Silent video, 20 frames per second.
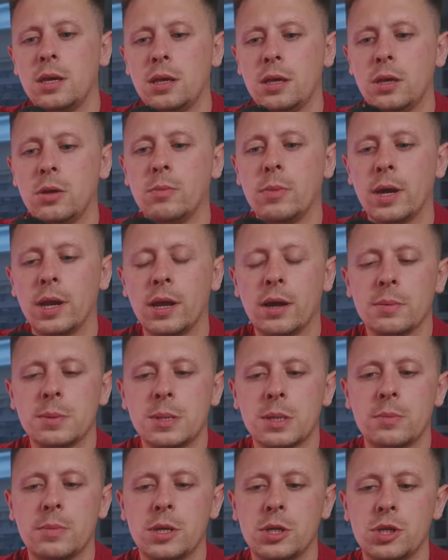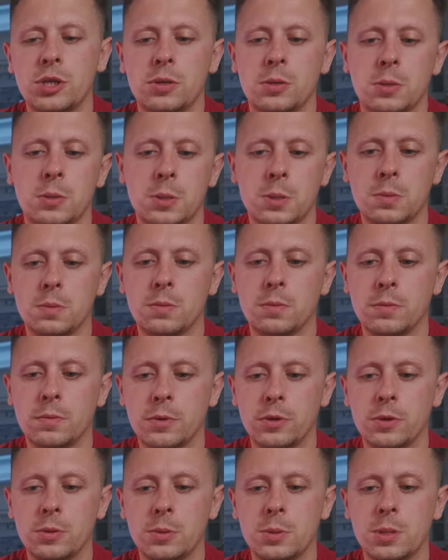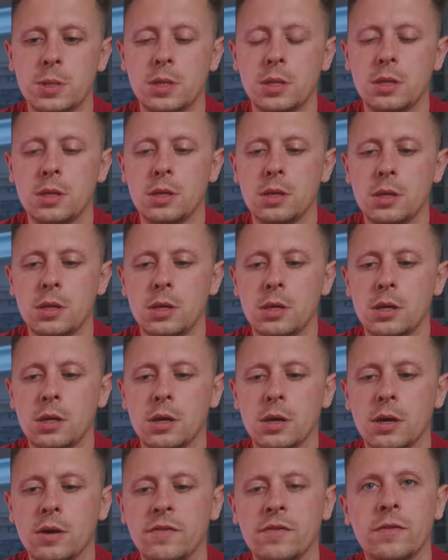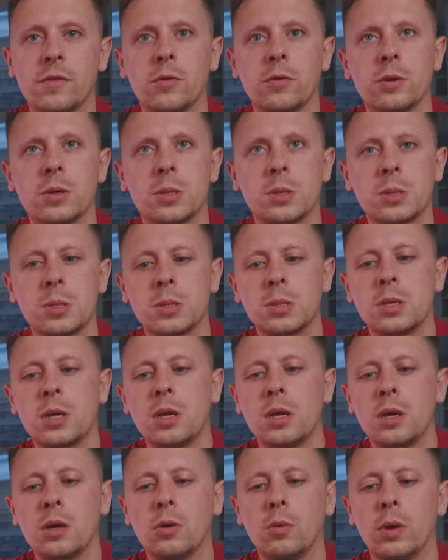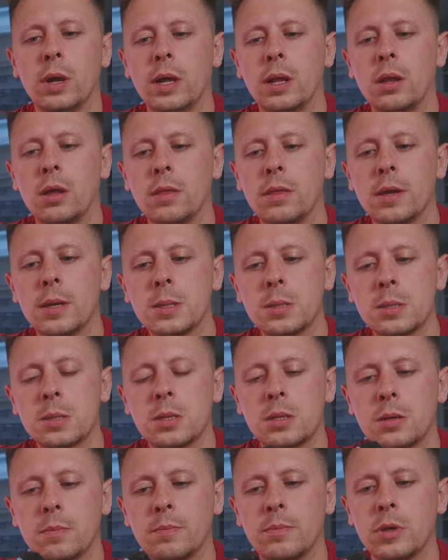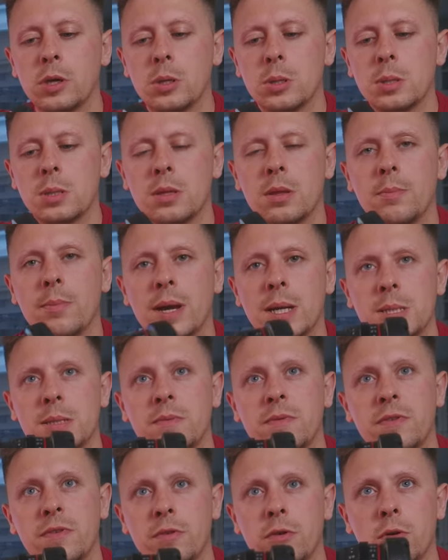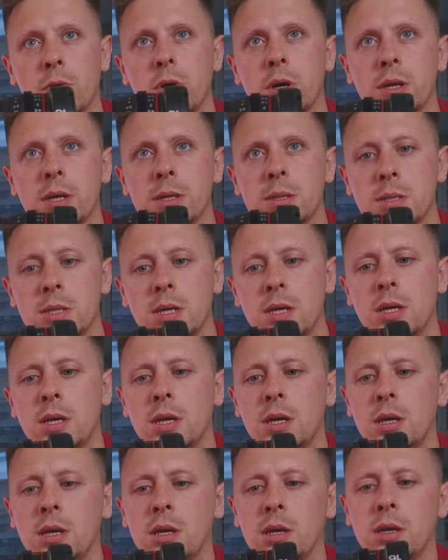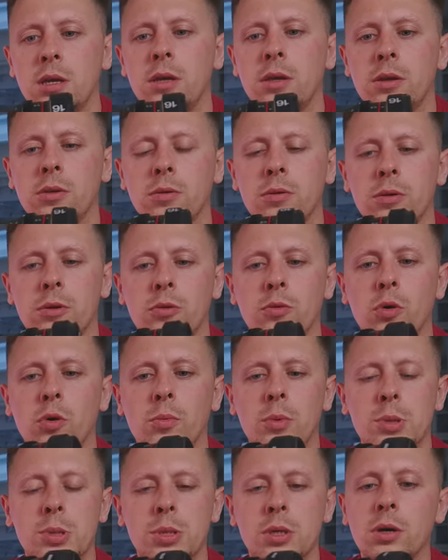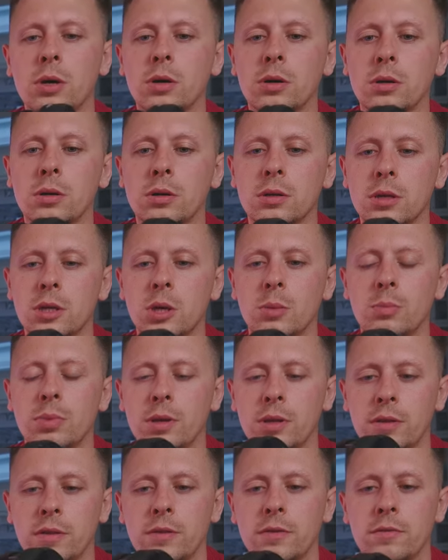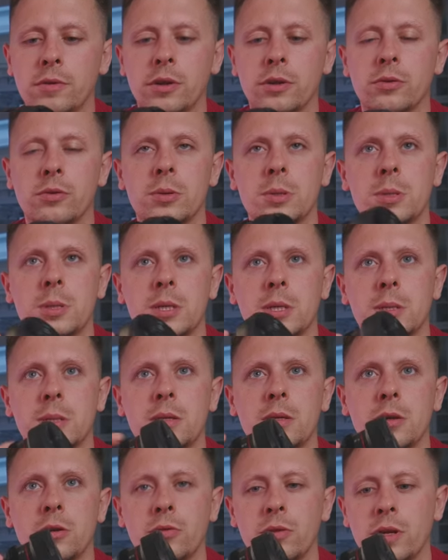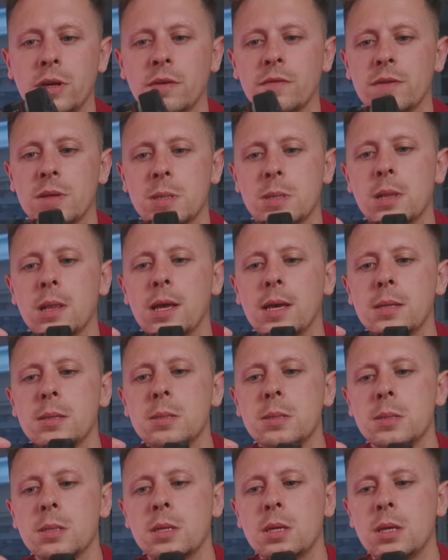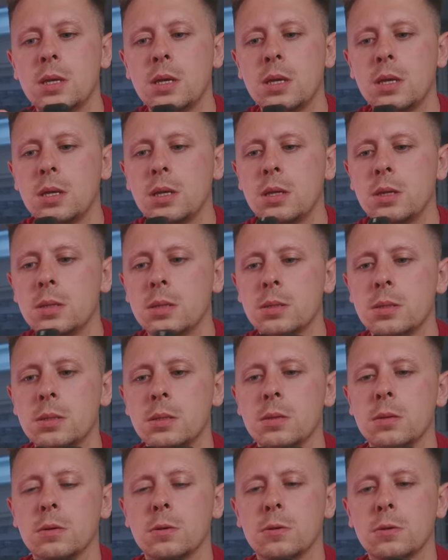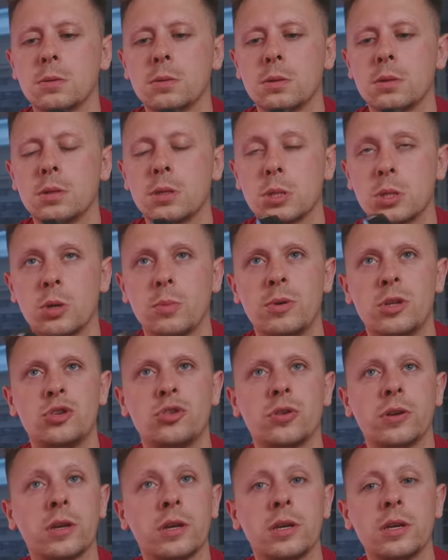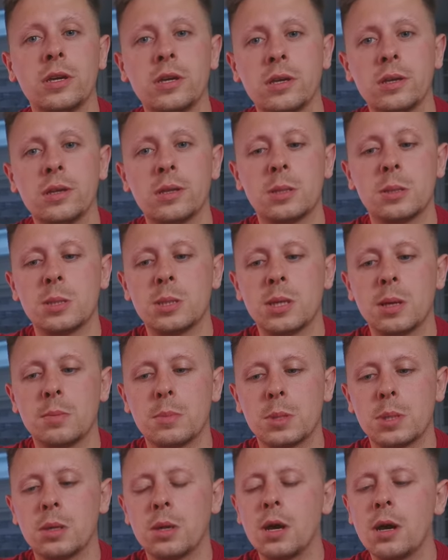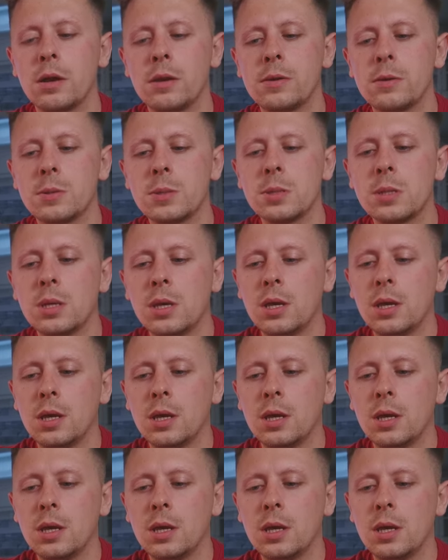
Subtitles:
you might have some issues using the focus wheel on this because of the massive throw on it. You almost got complete 360 degree of this lens, so this could be tricky in some scenarios.